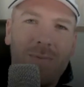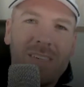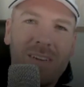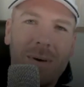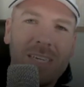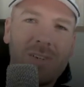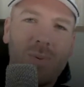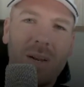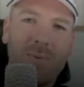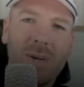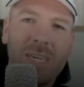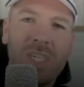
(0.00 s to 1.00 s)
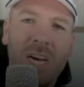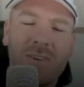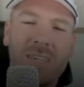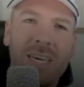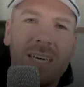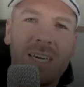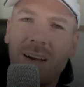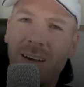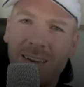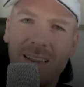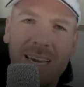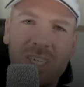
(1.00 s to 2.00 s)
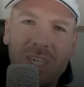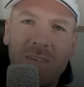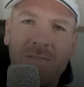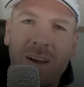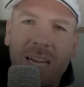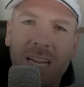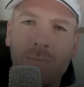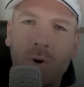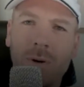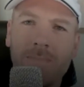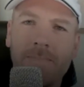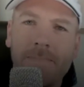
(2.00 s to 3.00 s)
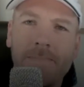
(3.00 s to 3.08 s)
What's the best way to reach out to you, contact you, find out more?